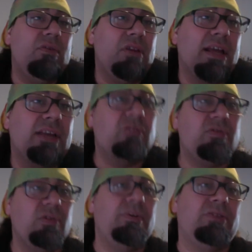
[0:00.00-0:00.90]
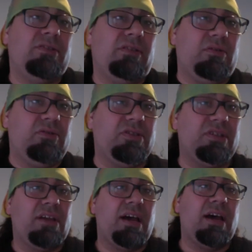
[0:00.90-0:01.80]
look on YouTube,
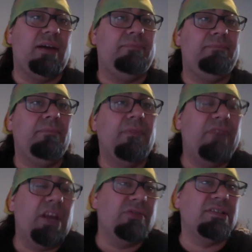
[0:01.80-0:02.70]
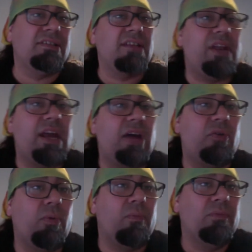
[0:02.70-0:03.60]
there's videos and stuff on how
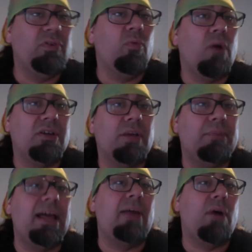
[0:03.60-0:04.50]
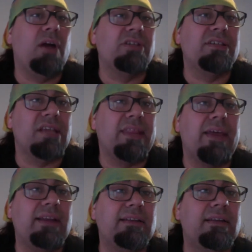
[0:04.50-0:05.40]
to apply washes like
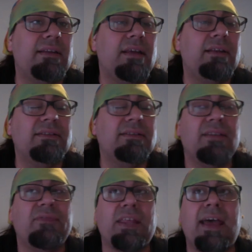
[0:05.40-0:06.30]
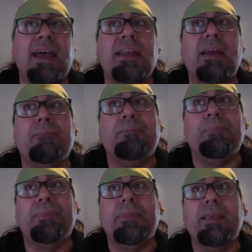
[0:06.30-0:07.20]
that and stuff like that. And
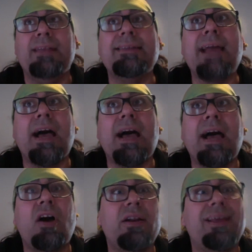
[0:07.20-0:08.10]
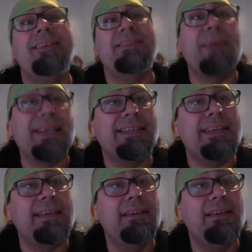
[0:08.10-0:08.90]
it's not hard, it is messy,